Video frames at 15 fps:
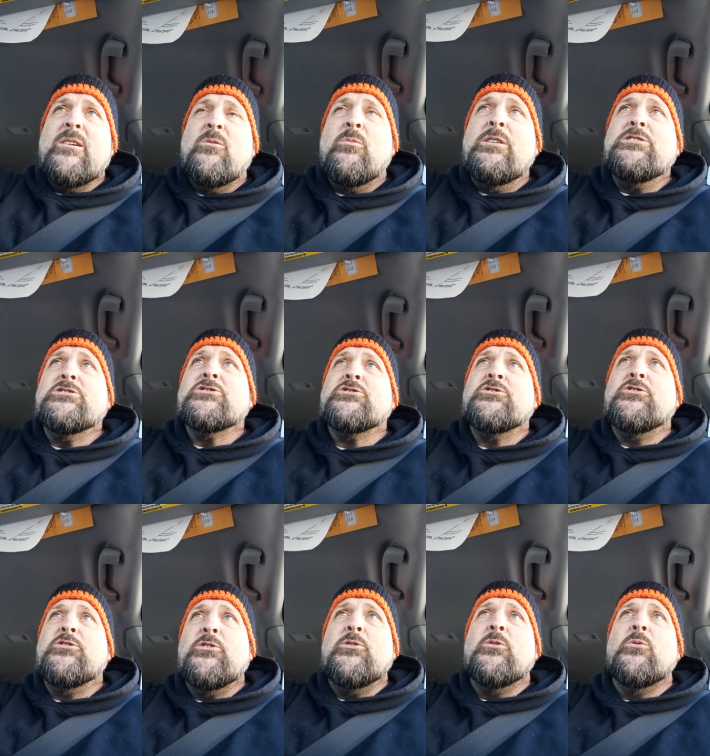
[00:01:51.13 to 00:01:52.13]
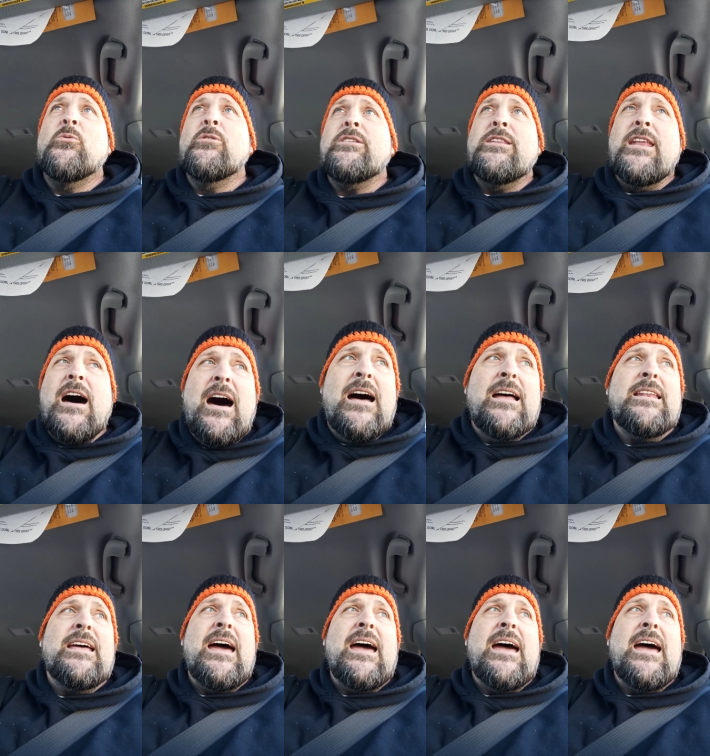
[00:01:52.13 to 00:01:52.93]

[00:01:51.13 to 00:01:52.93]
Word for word: We just do not